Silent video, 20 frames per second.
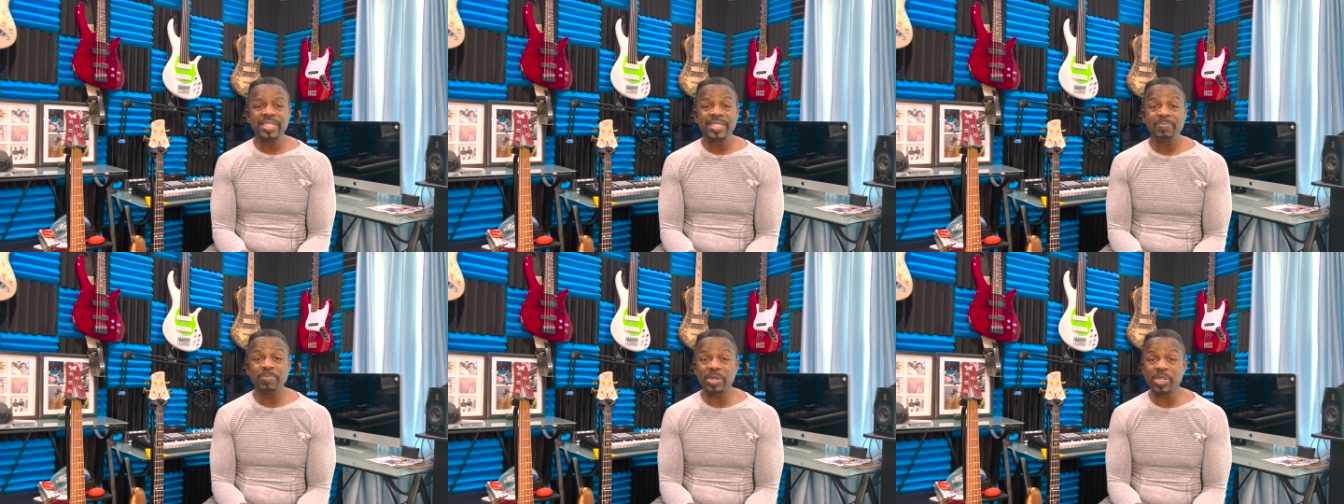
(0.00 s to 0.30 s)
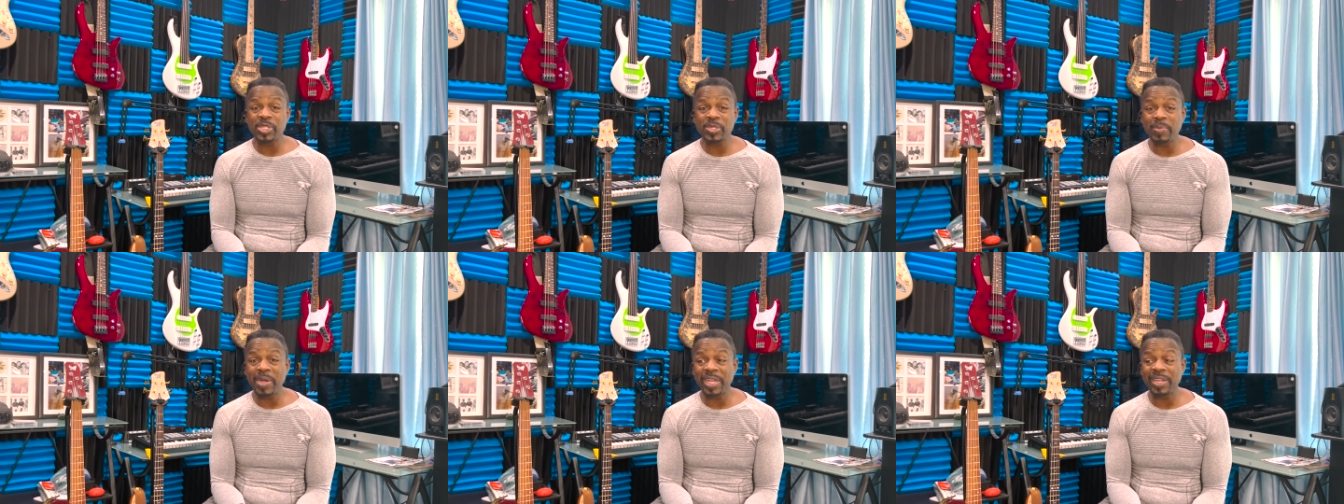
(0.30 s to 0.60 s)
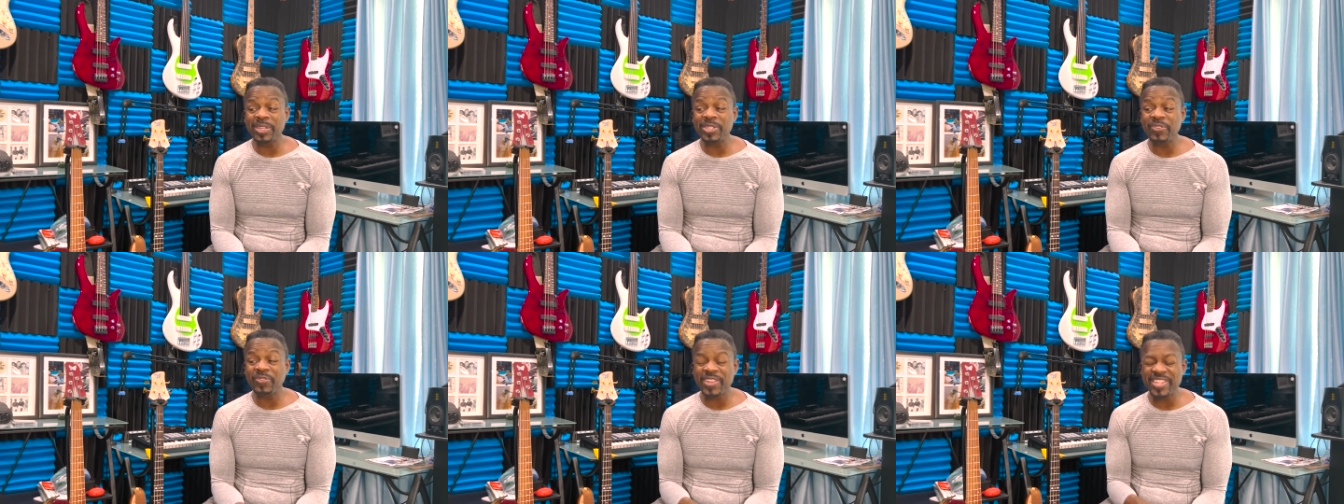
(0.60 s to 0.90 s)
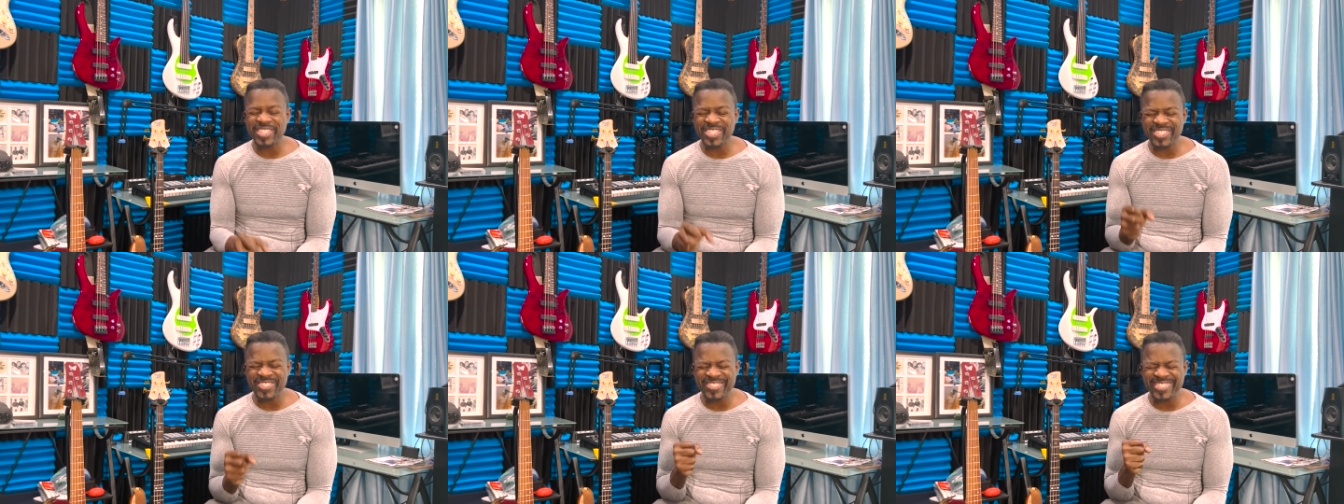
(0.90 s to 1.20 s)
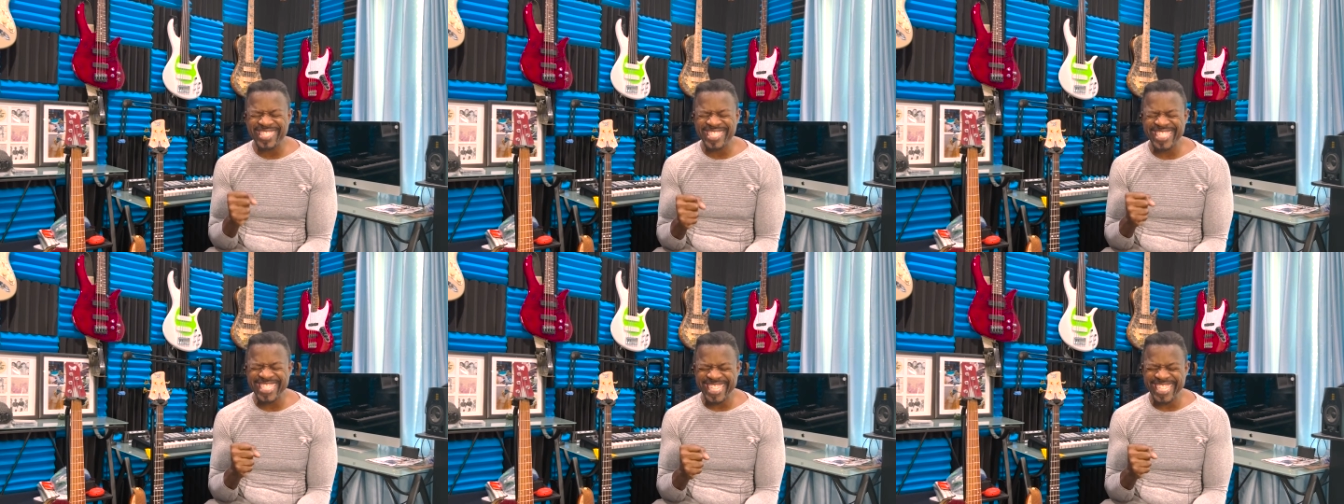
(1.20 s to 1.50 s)
put a smile on your face and go,
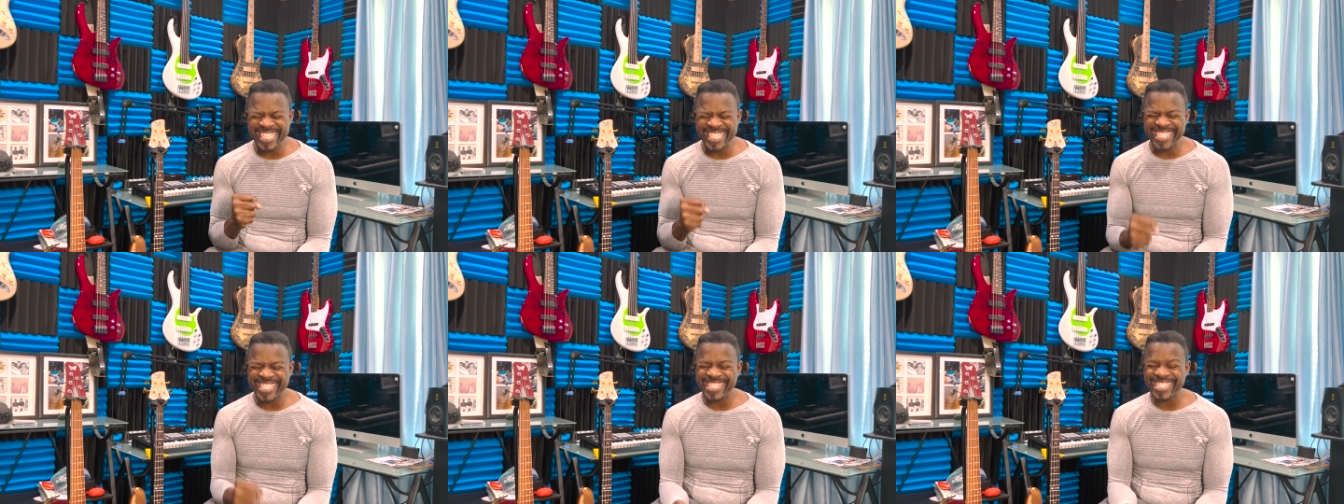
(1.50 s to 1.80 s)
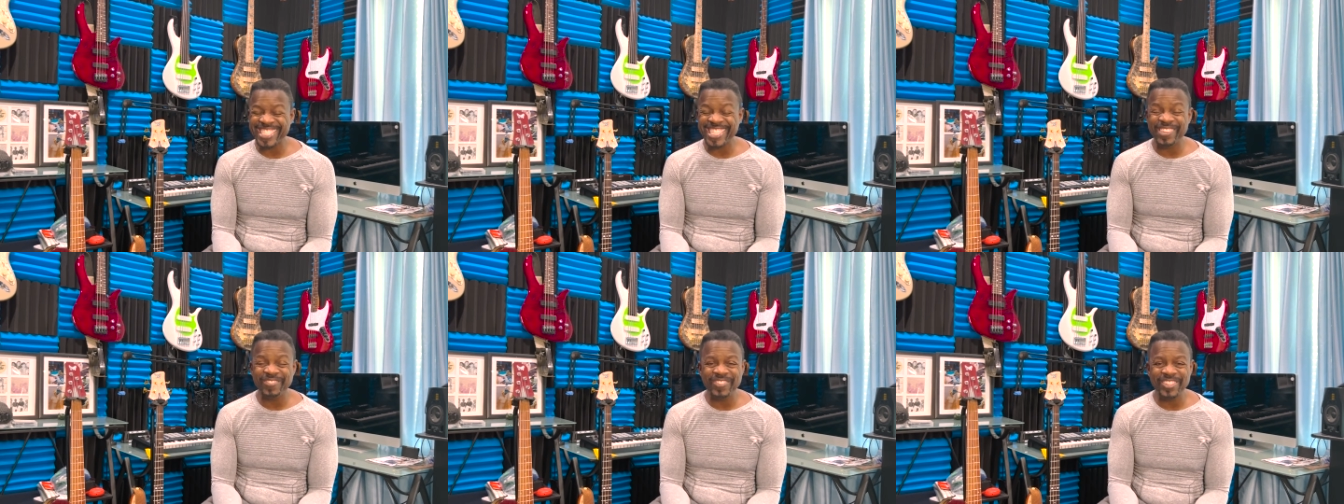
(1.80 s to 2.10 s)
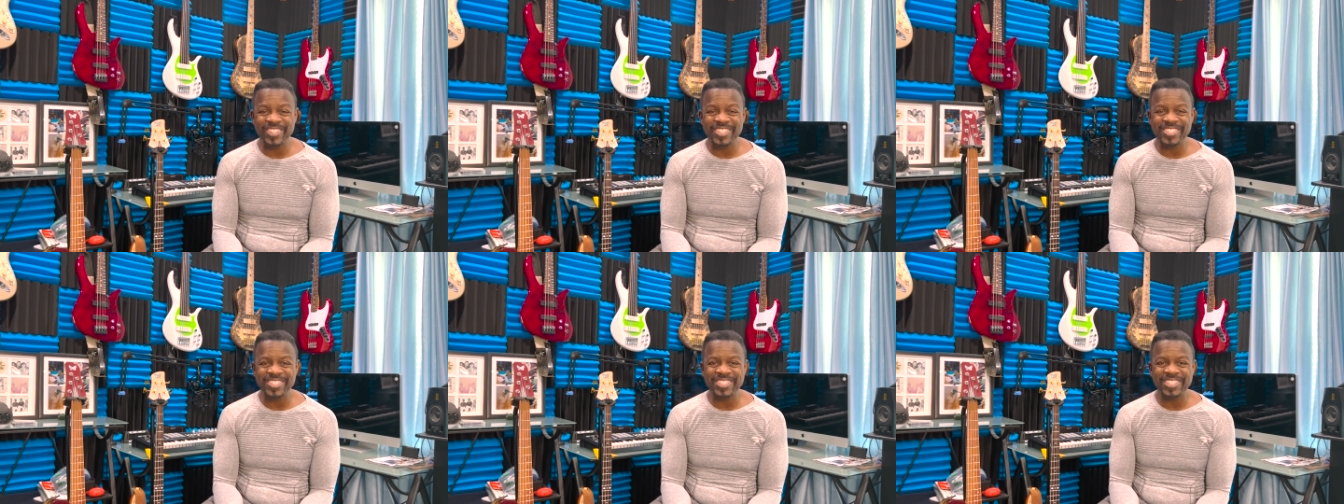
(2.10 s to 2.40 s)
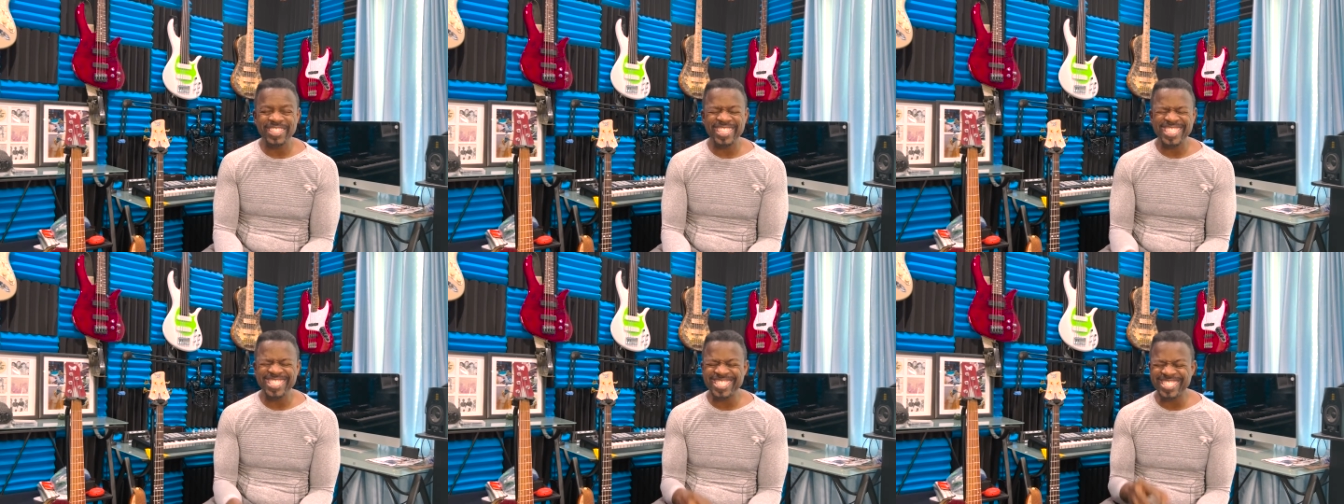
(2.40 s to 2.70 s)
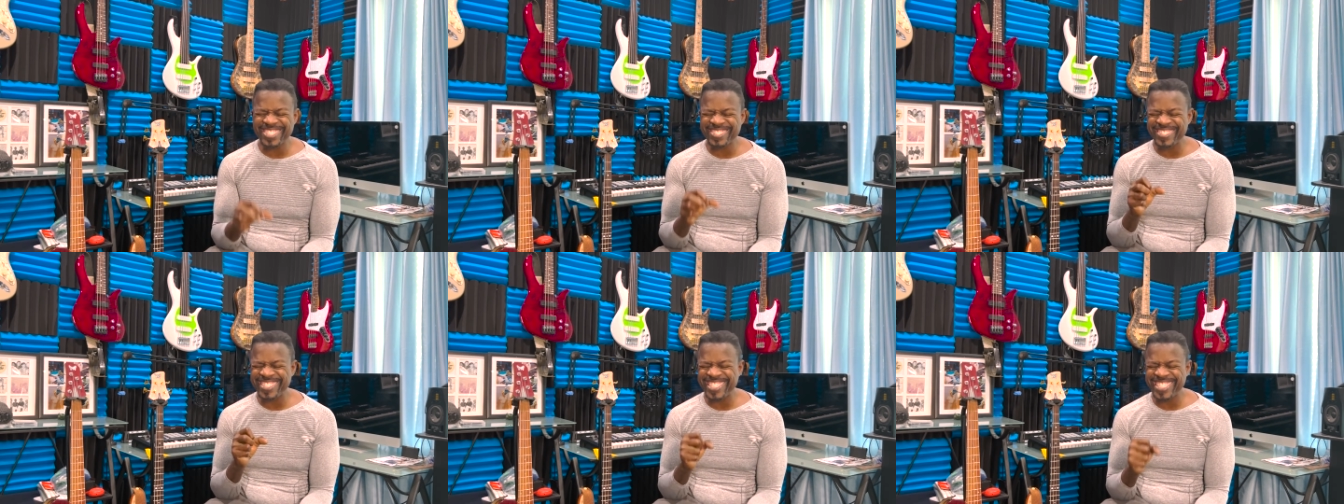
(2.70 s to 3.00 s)
yes, that feels good. And just
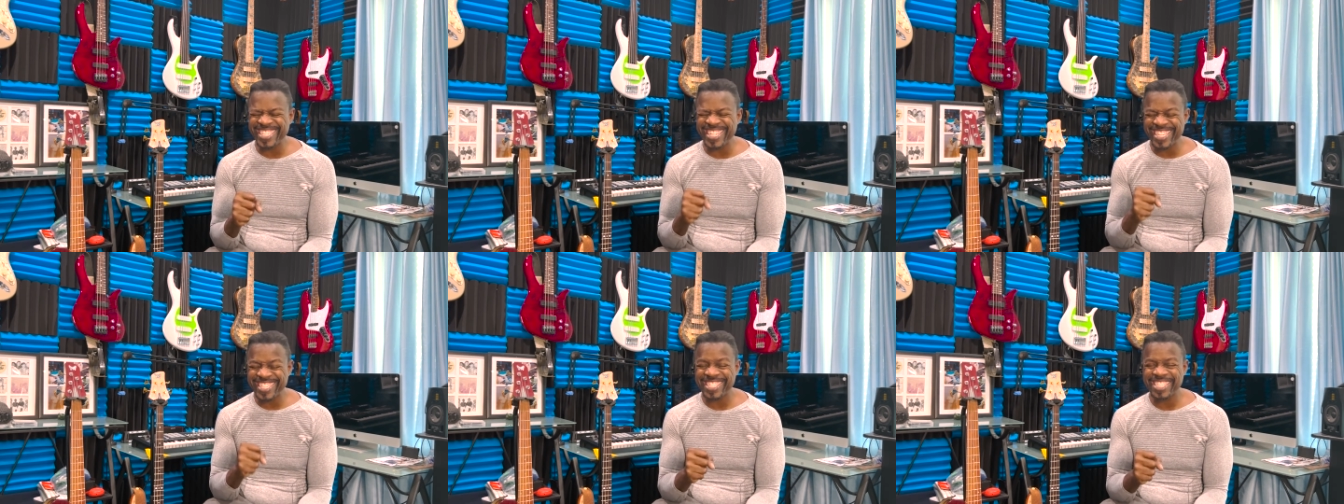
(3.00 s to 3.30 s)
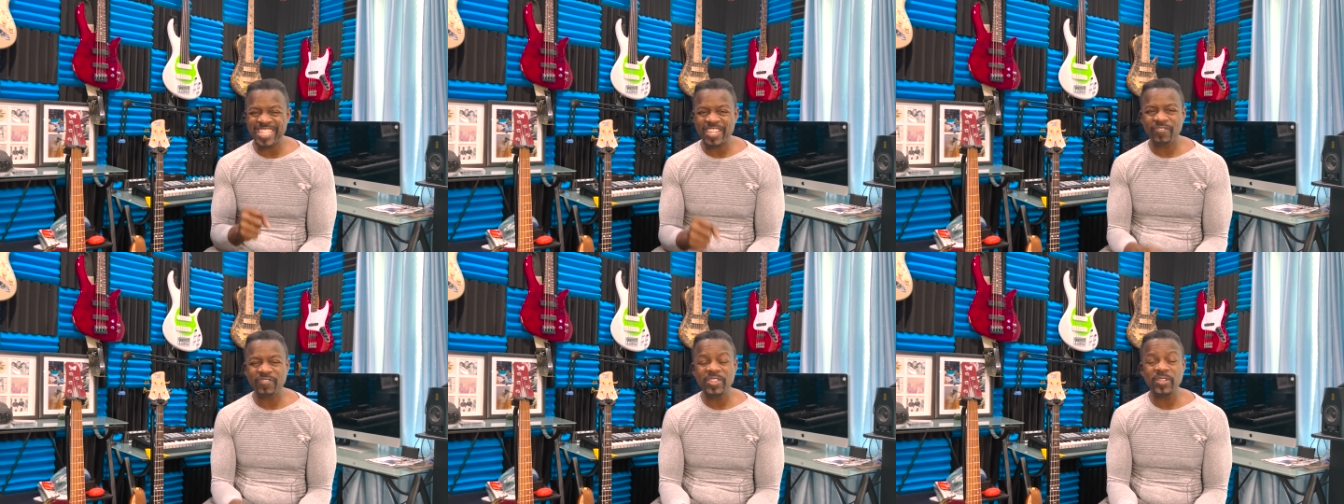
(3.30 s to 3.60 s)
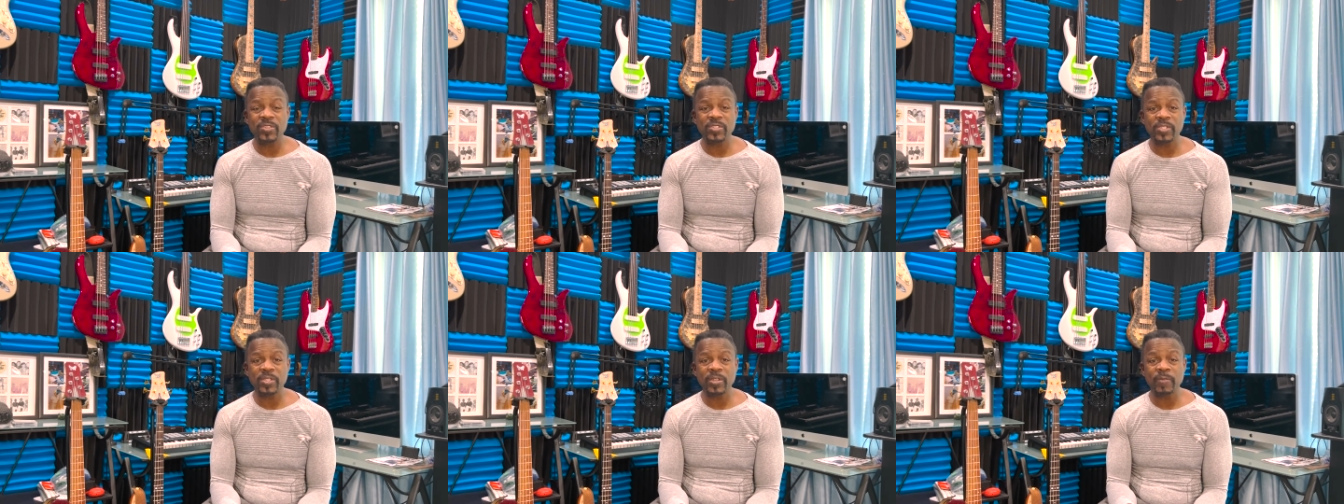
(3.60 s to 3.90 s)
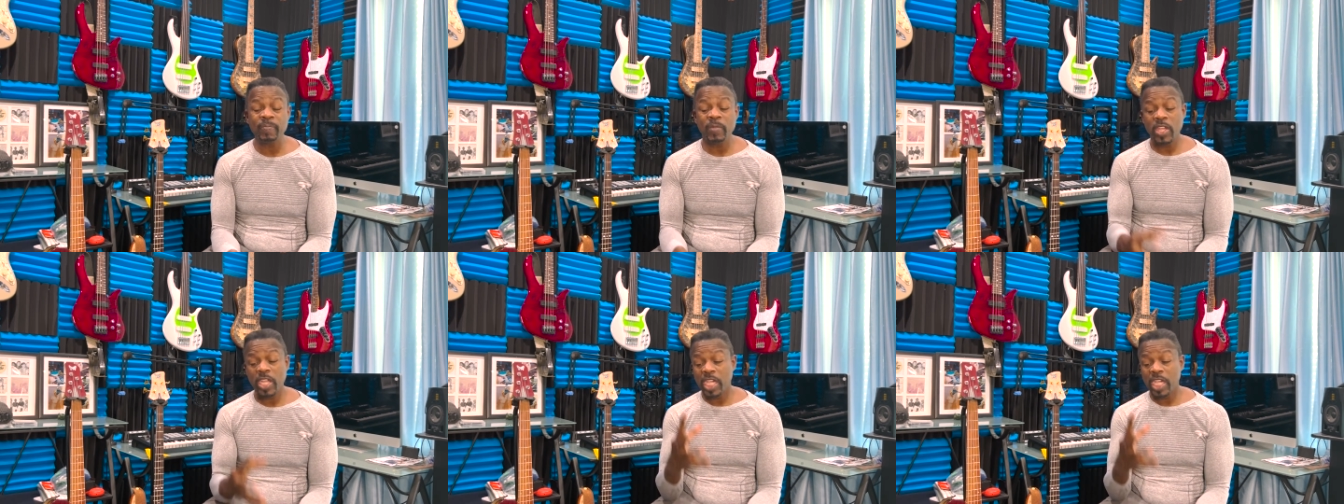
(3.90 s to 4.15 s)
go, yes, that feels good.